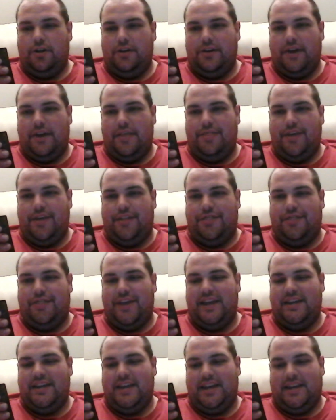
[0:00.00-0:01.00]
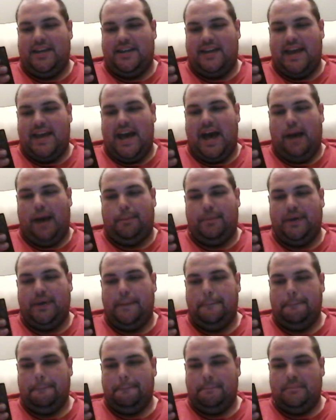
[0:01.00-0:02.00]
called the Thinking
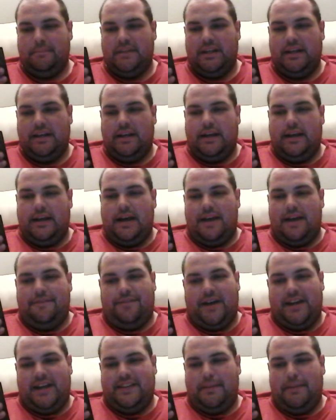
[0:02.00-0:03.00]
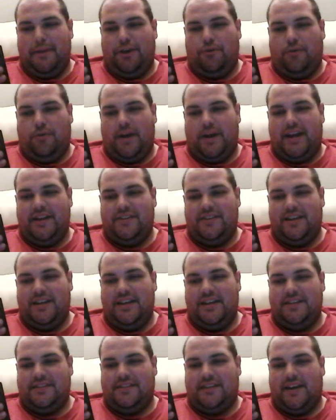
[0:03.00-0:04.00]
Cap. I find that my
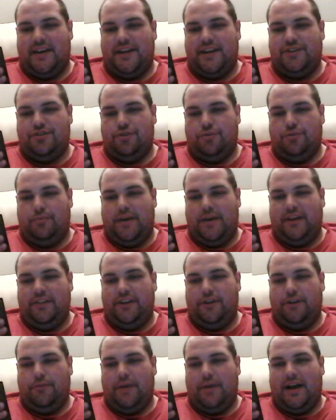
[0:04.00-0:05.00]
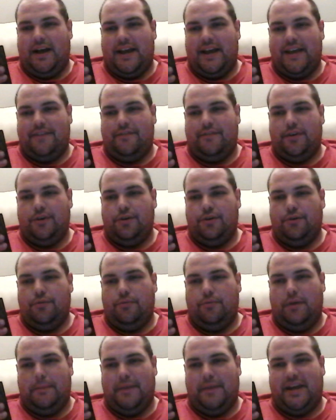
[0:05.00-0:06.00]
greatest insights rarely arrive
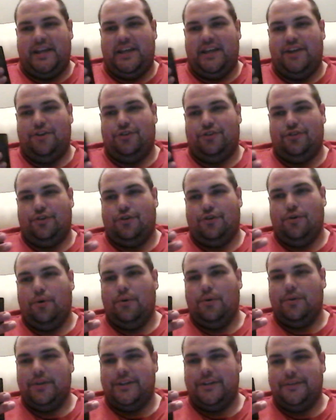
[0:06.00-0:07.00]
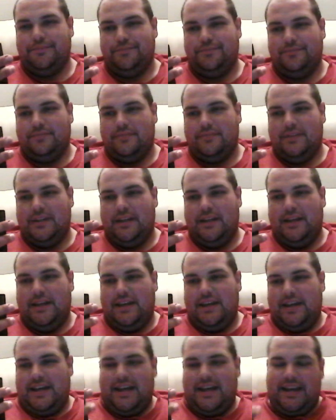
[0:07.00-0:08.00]
when my ears are cold.
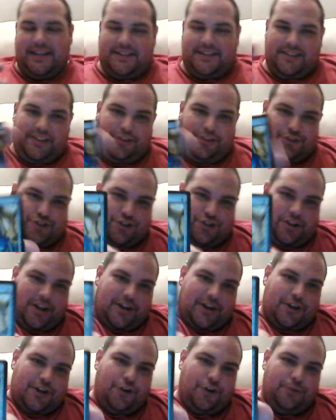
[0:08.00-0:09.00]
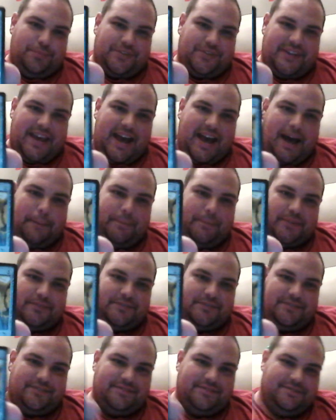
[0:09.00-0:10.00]
And it's a little Sherlock Holmes
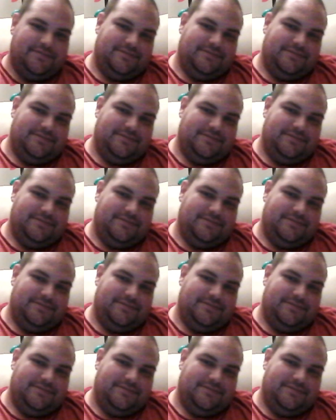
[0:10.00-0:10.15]
cap.